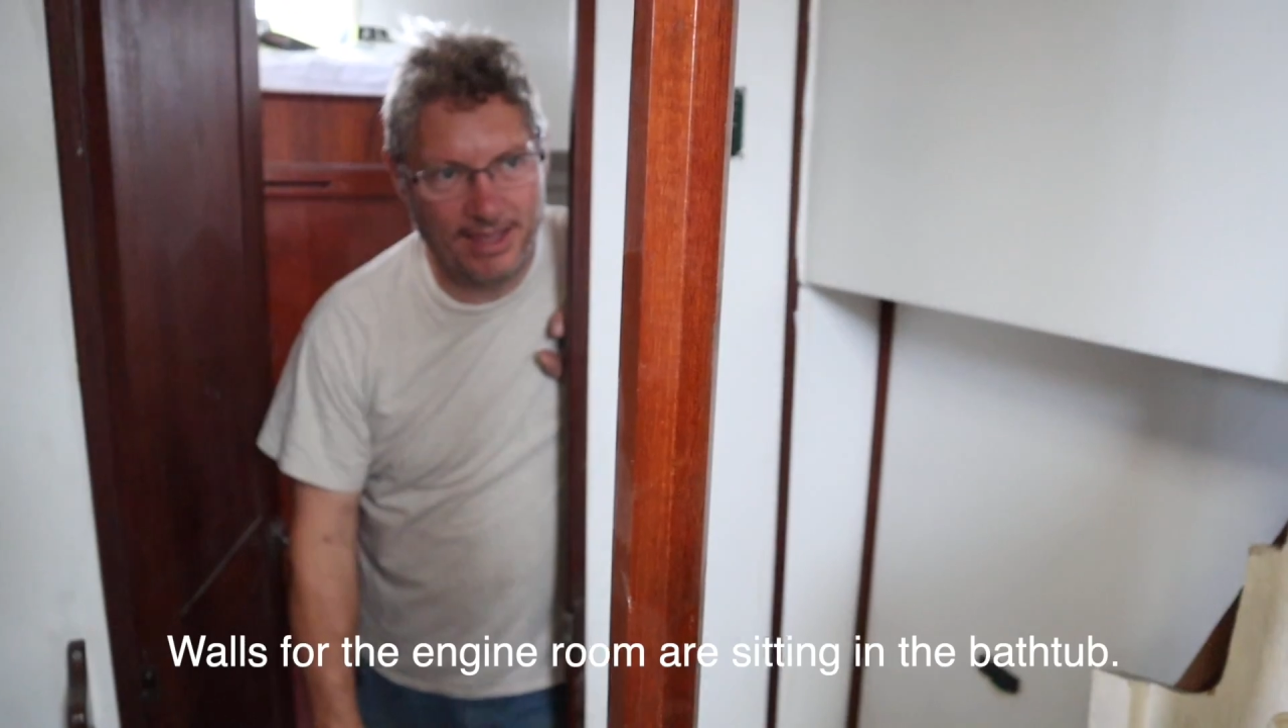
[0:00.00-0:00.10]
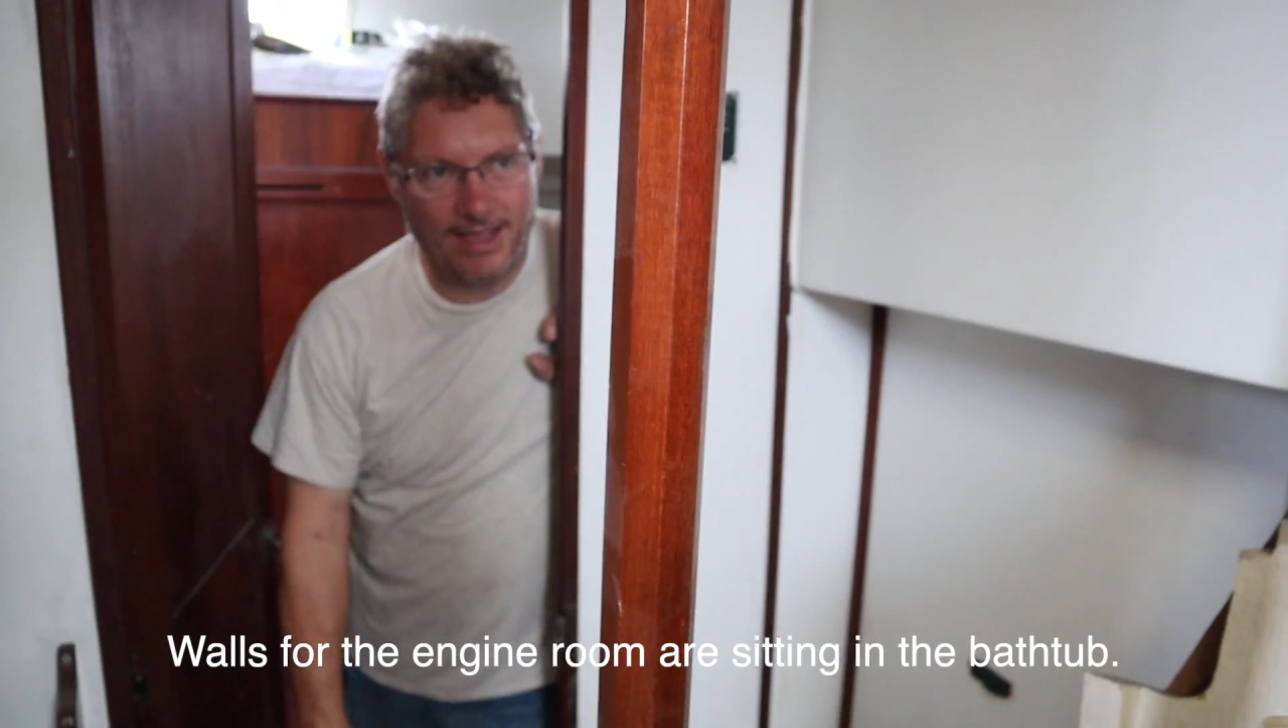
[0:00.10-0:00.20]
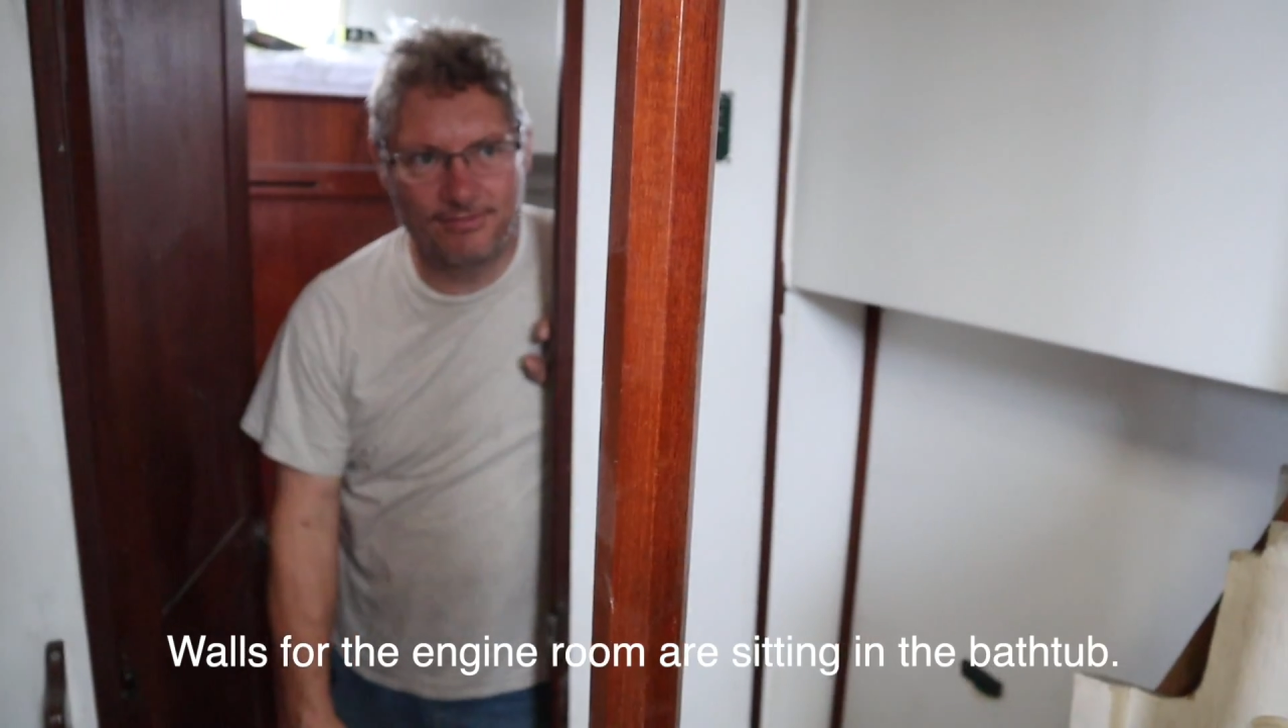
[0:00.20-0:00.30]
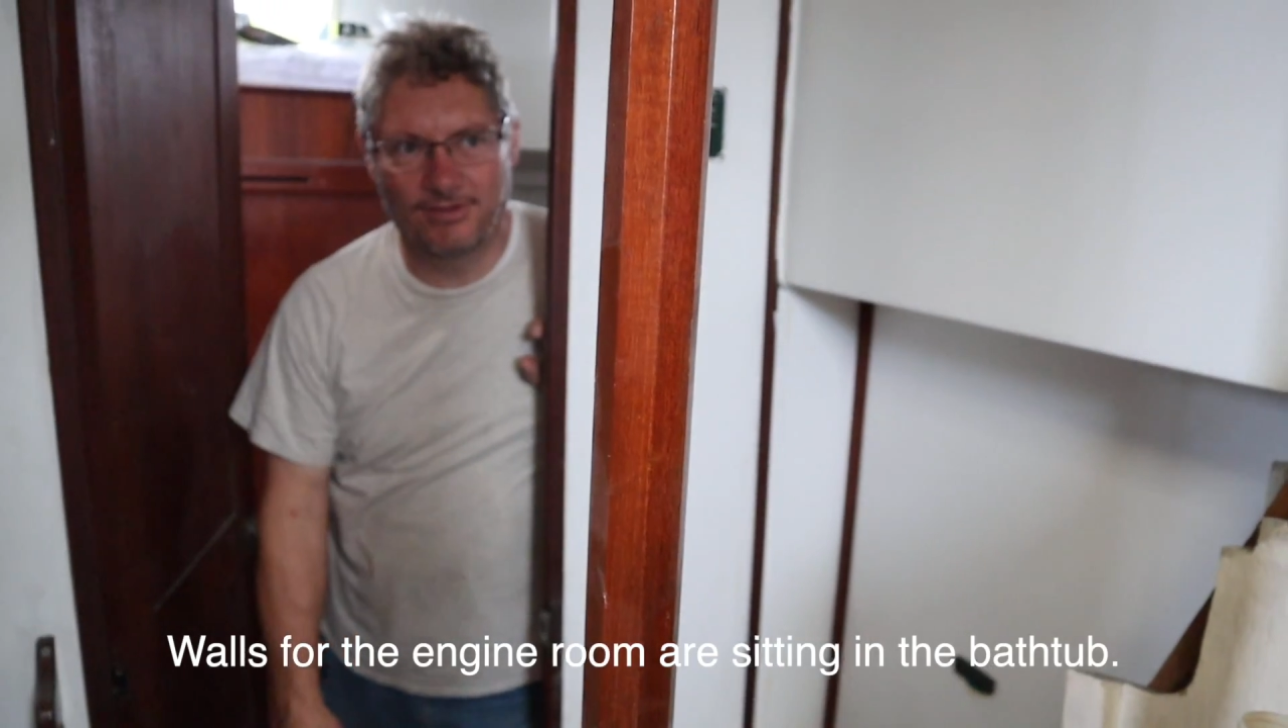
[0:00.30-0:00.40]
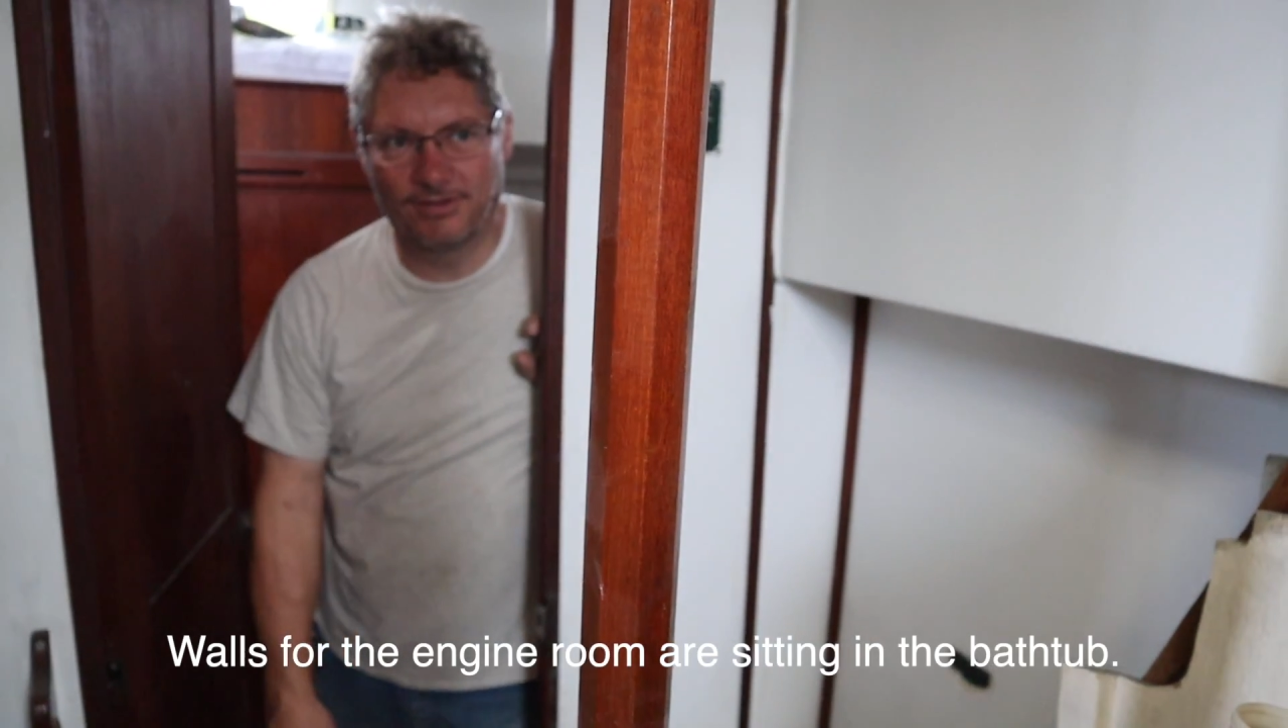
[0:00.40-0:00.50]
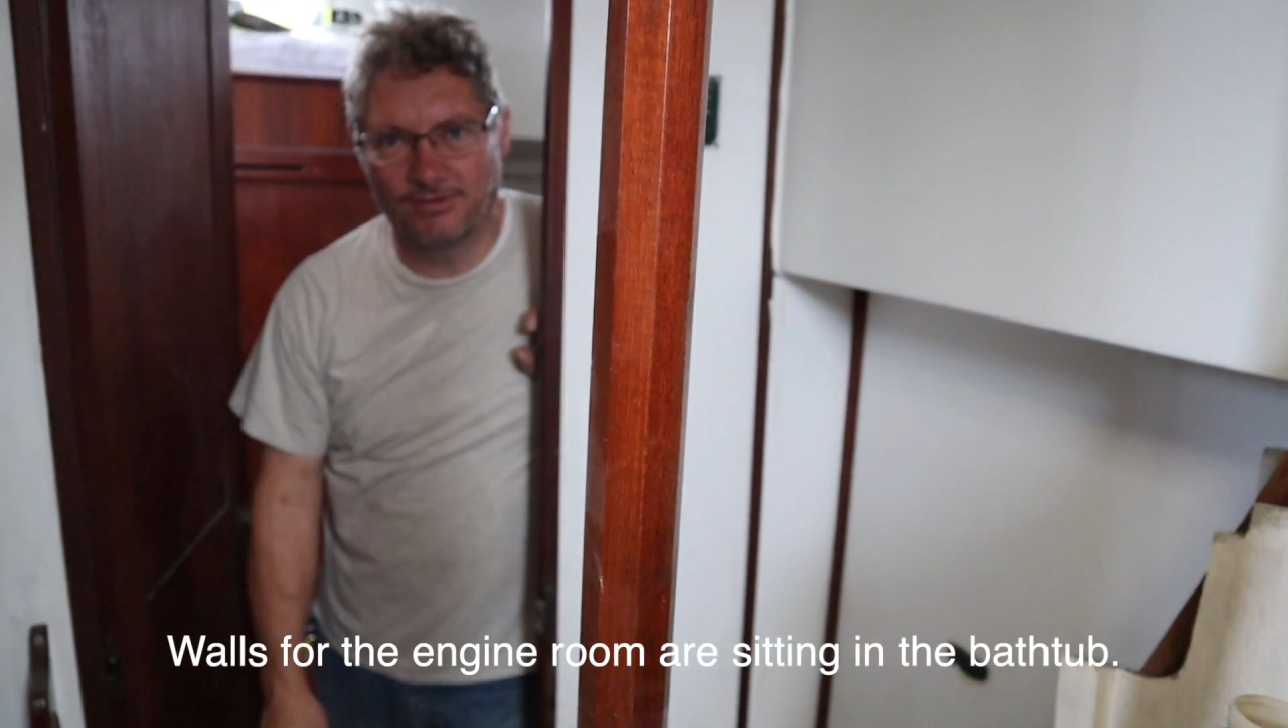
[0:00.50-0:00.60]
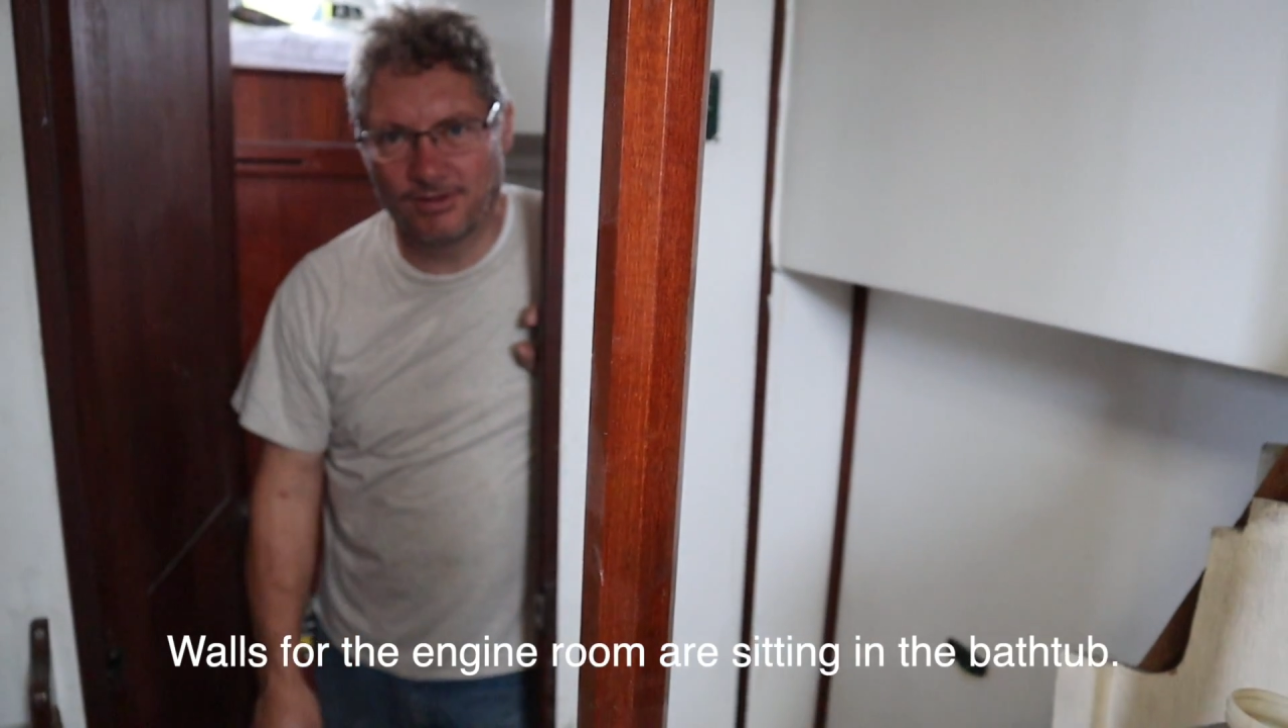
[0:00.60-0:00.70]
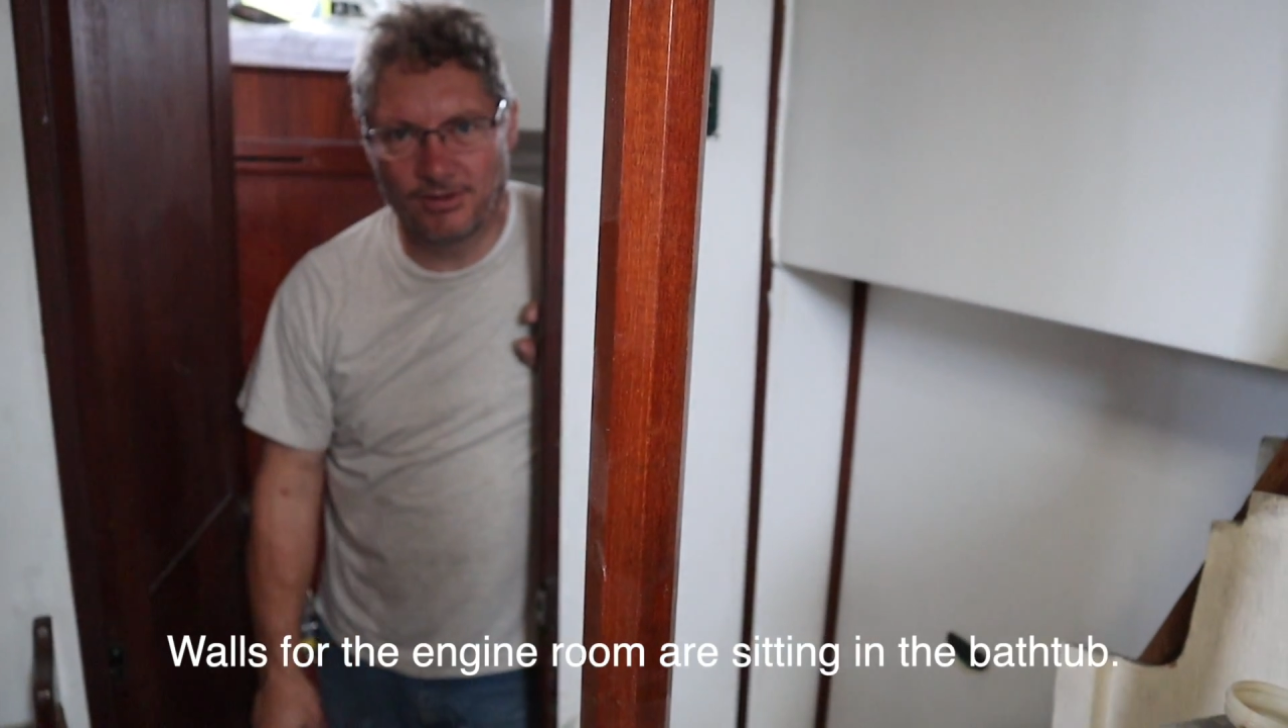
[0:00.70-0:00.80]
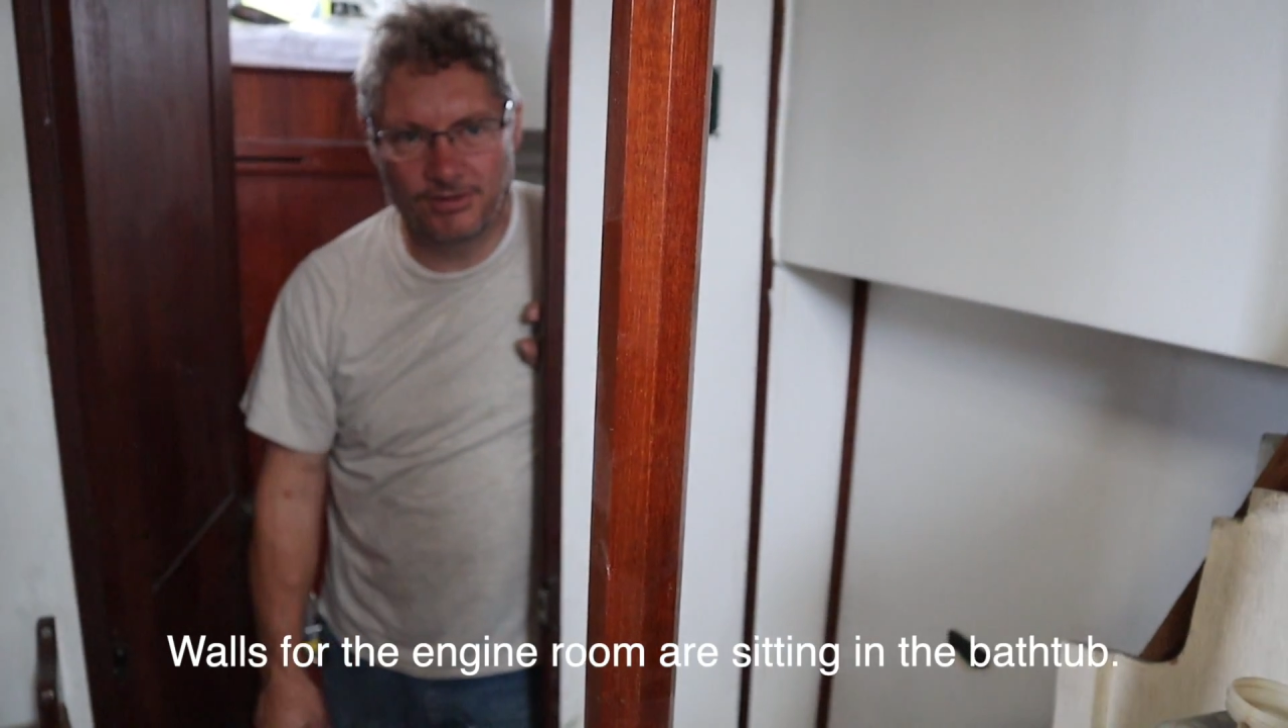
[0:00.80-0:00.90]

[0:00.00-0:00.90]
have that